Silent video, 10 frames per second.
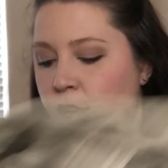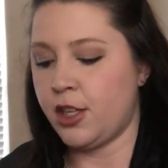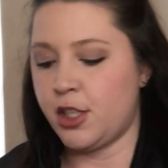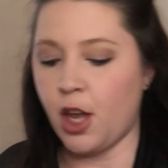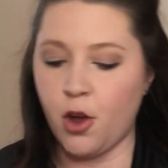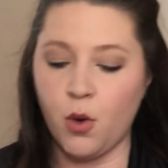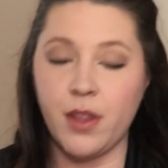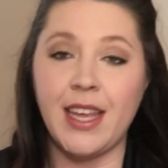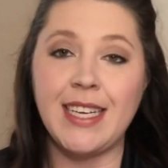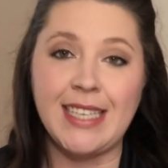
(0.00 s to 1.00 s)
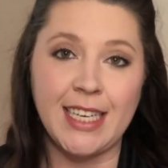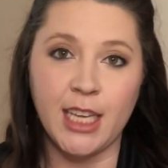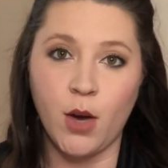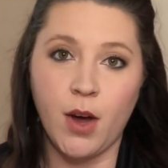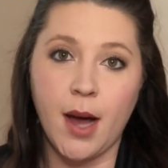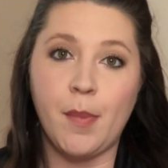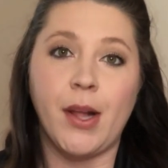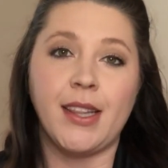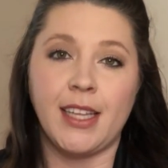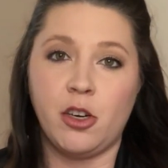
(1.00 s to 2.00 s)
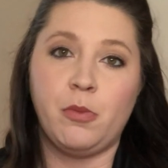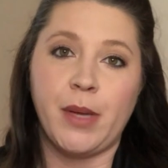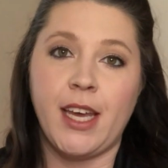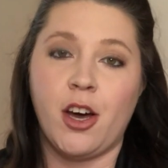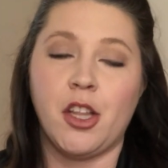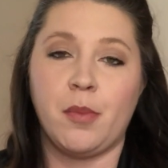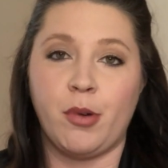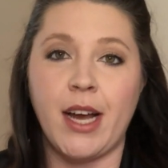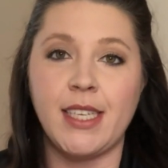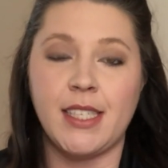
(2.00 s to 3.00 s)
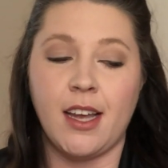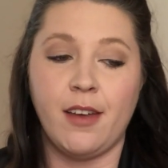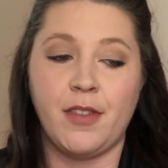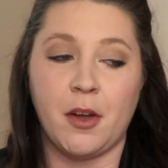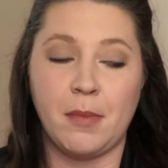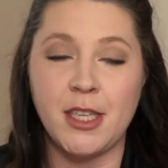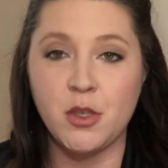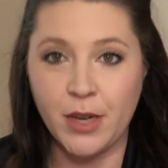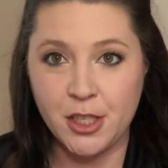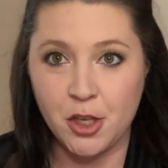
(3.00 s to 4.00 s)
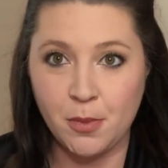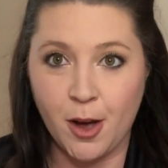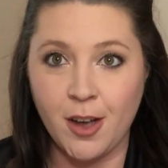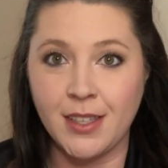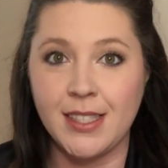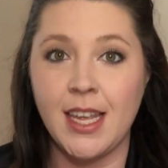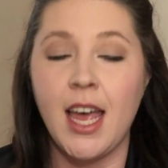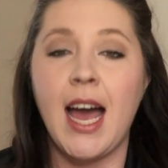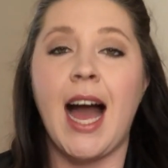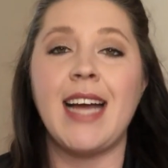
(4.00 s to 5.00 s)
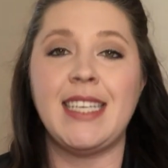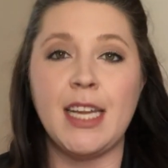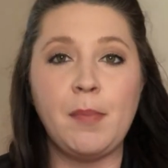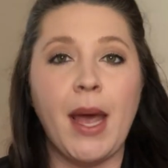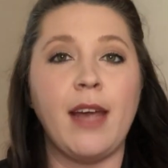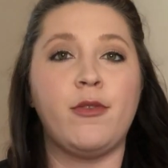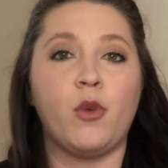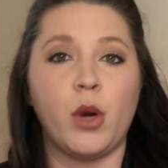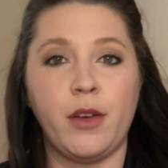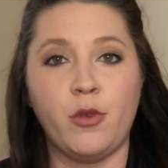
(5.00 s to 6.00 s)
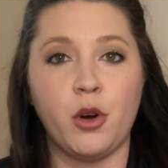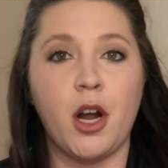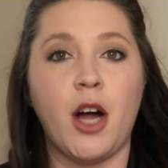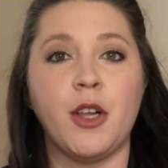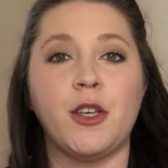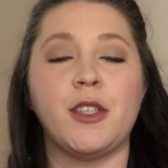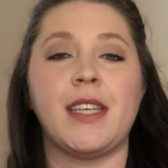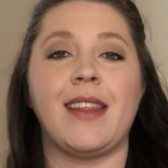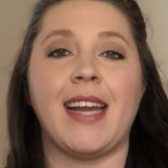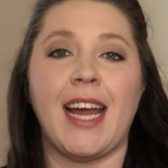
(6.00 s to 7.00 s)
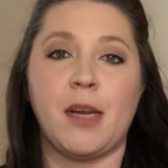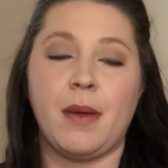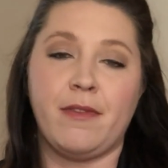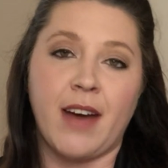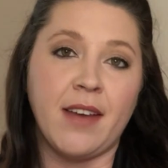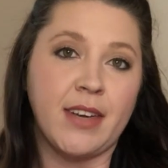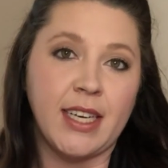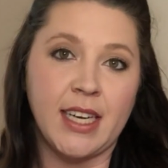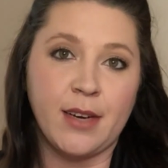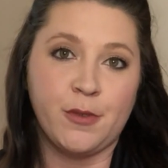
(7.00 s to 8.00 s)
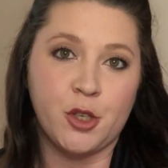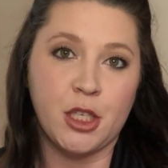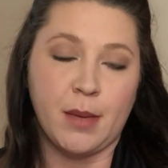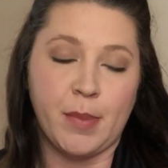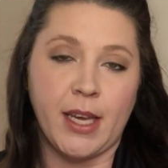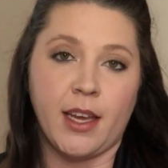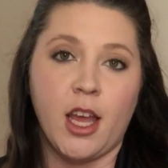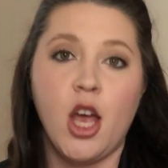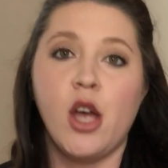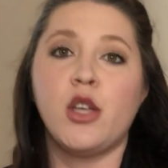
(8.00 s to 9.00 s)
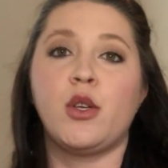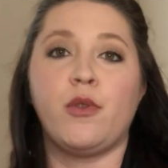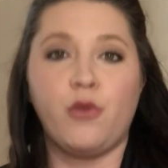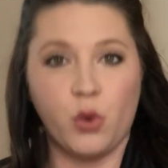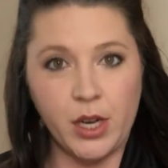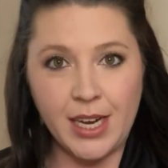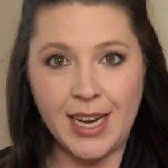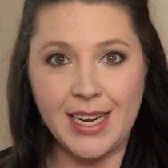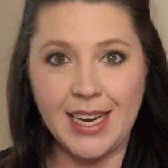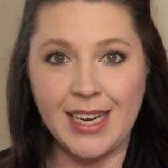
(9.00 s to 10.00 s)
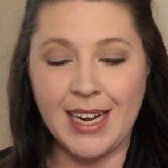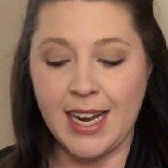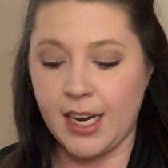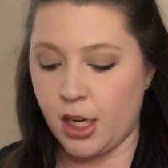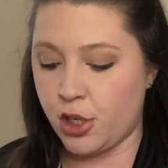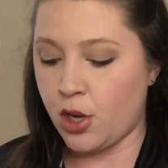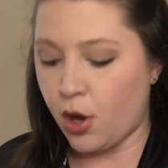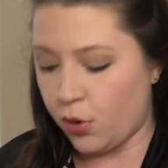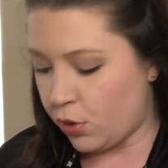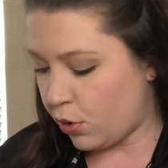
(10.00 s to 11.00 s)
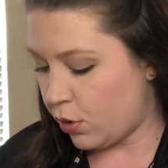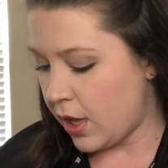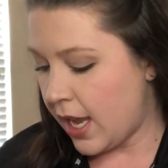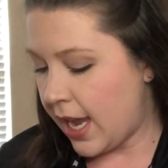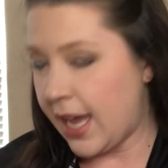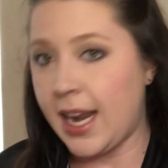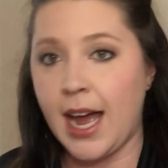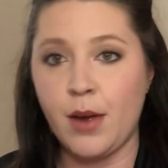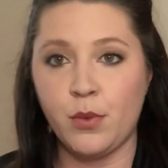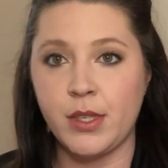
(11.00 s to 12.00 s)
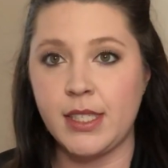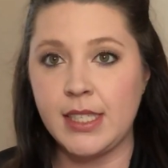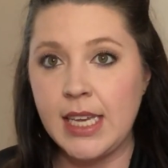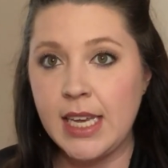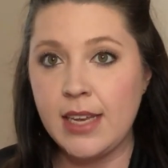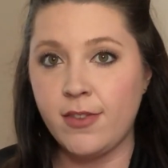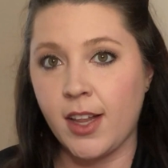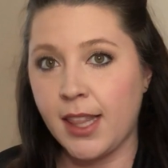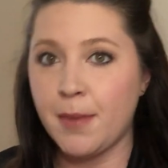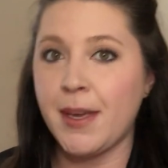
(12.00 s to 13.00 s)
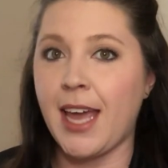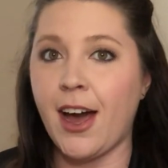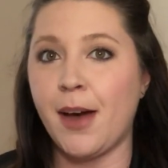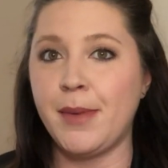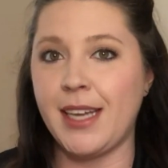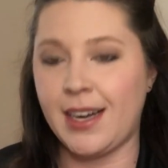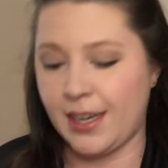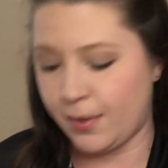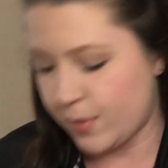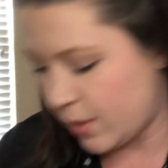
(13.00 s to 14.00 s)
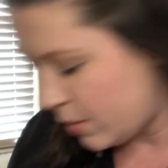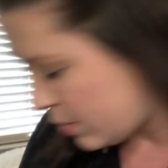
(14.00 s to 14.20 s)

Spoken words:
So they did go up a little bit on the price of their men's rescue box. I did pay $44 and then I had to pay $5.99 for shipping. So $49.99 total, and I received, let me count how many items.